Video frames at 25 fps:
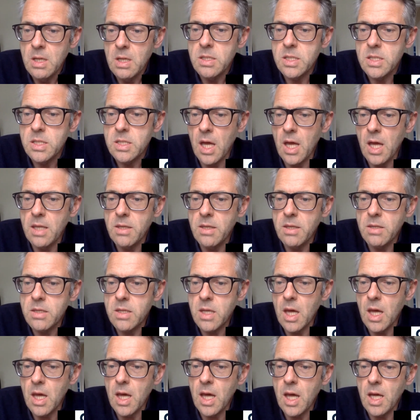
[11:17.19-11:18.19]

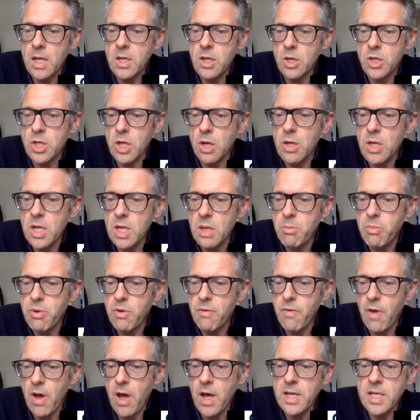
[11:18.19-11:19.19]
Science not only
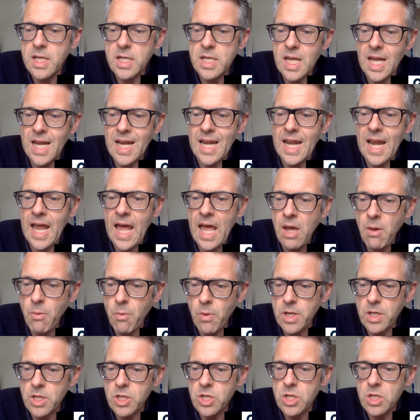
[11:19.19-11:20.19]
provided a
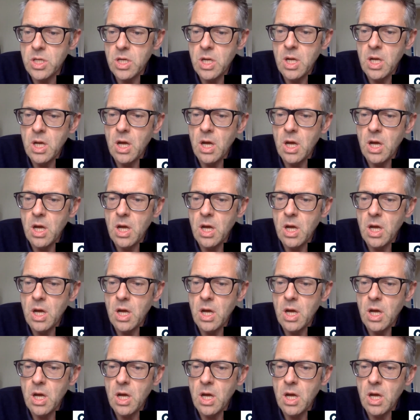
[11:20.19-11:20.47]
language